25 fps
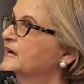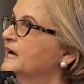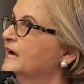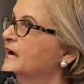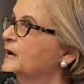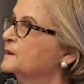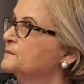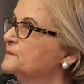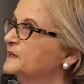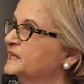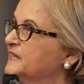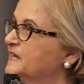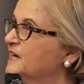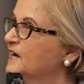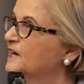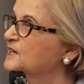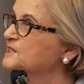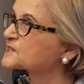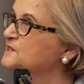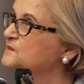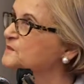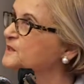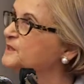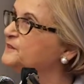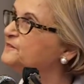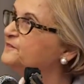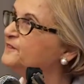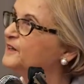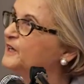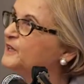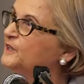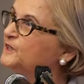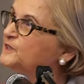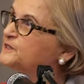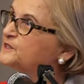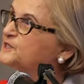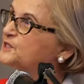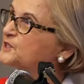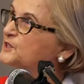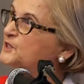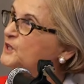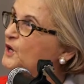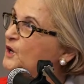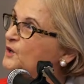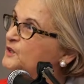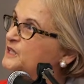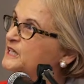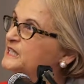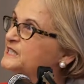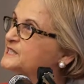And because we fail to
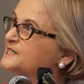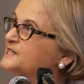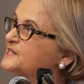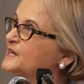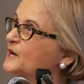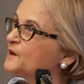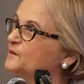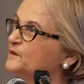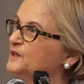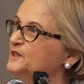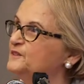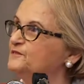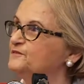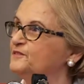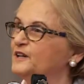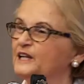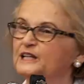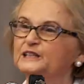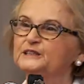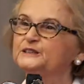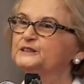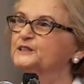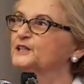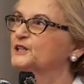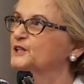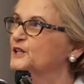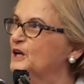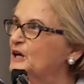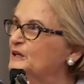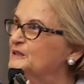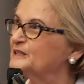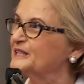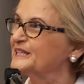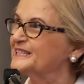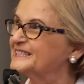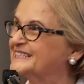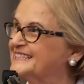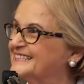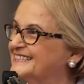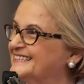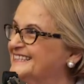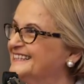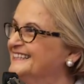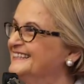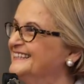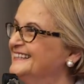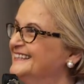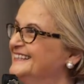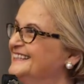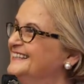notice that we fail to notice,
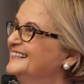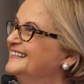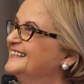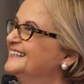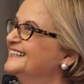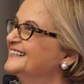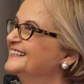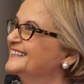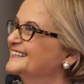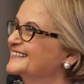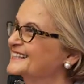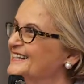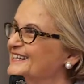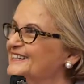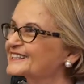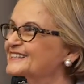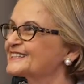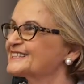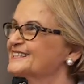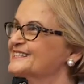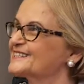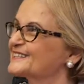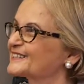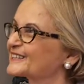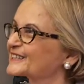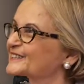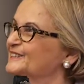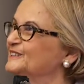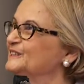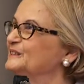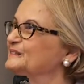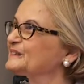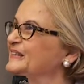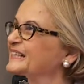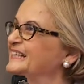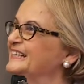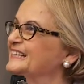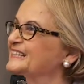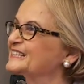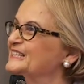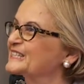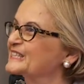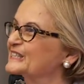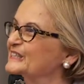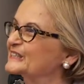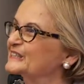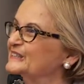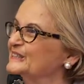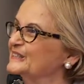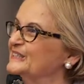there is little we can
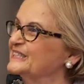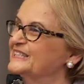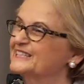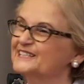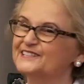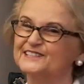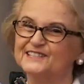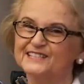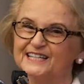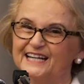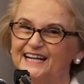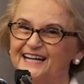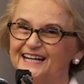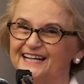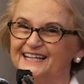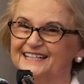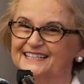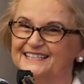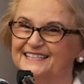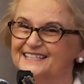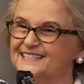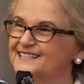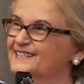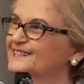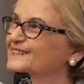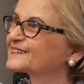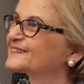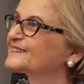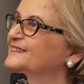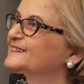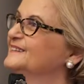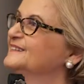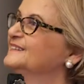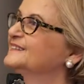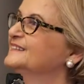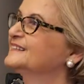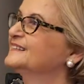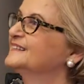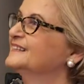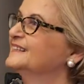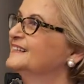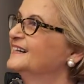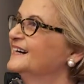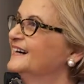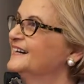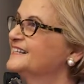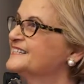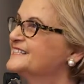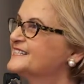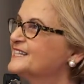do to change
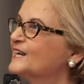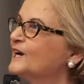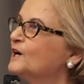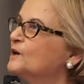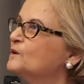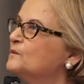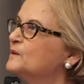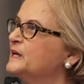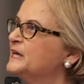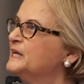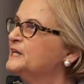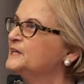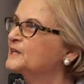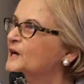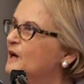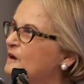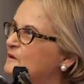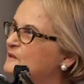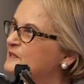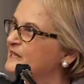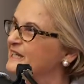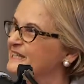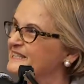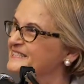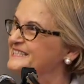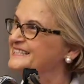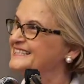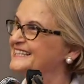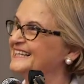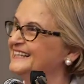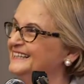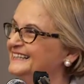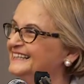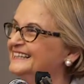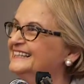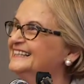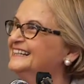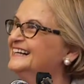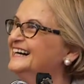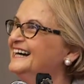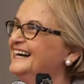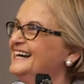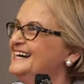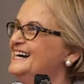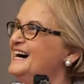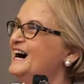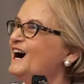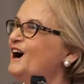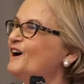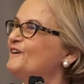until we notice
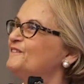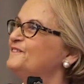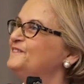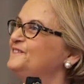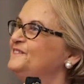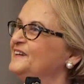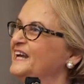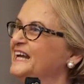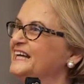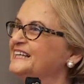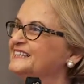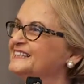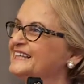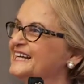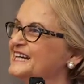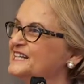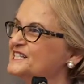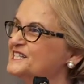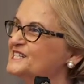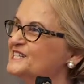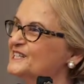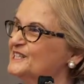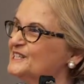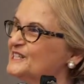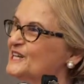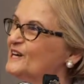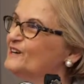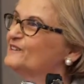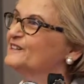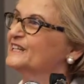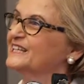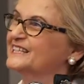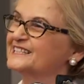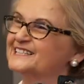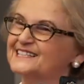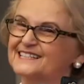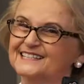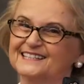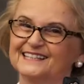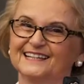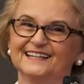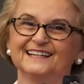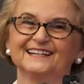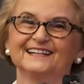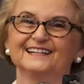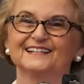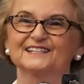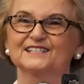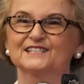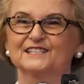how failing to notice
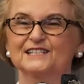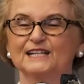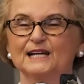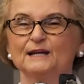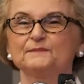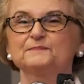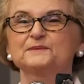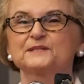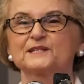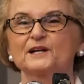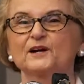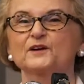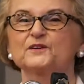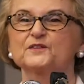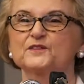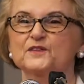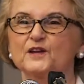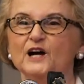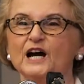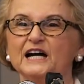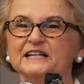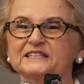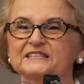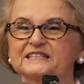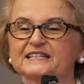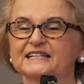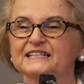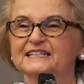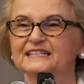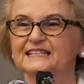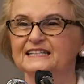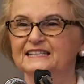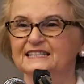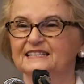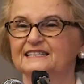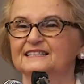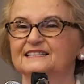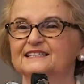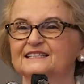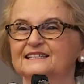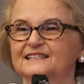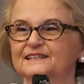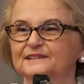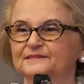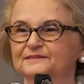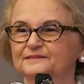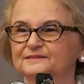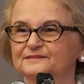shapes our thoughts and deeds.